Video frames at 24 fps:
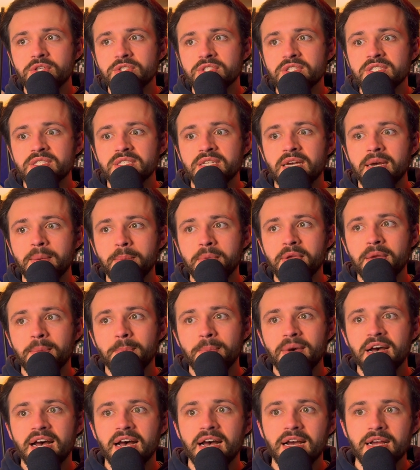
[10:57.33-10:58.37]
there's a zombie
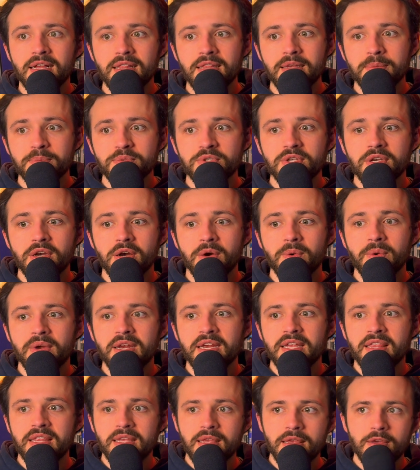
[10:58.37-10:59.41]
apocalypse
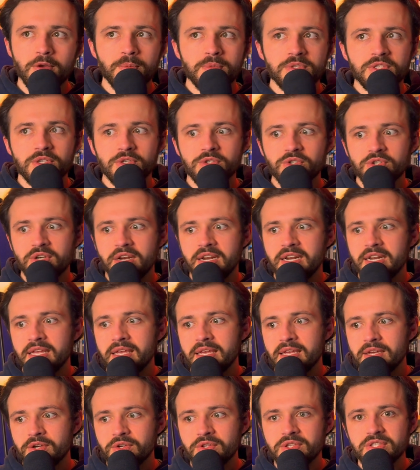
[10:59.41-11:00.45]
going, and the humans are trying
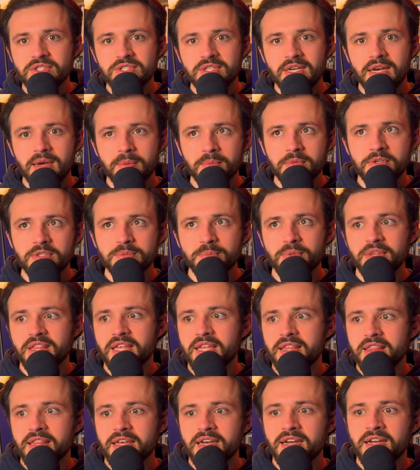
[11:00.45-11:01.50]
to kill the zombies,
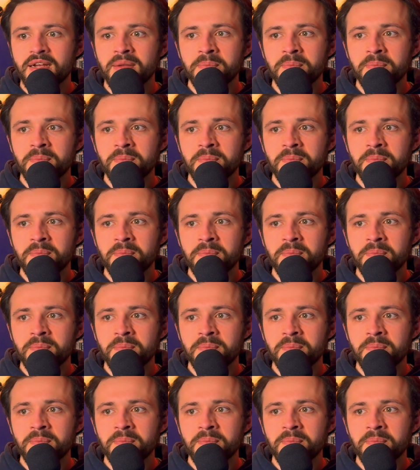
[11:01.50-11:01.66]
but then